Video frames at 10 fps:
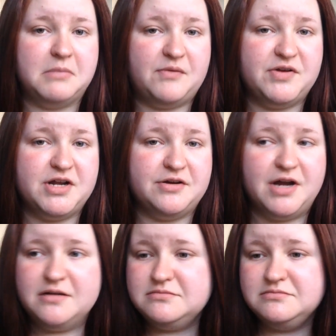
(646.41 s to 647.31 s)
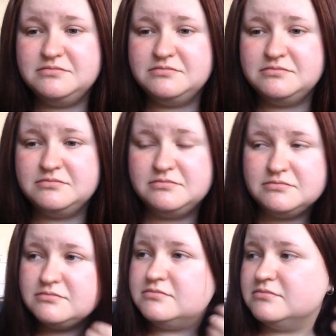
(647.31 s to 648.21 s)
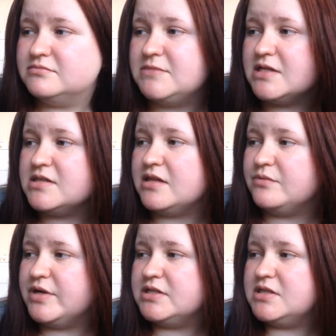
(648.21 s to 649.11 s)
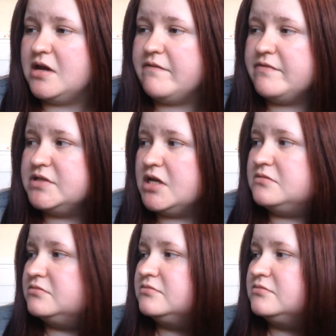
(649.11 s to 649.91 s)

my video done. That's like the weirdest thing I've ever said.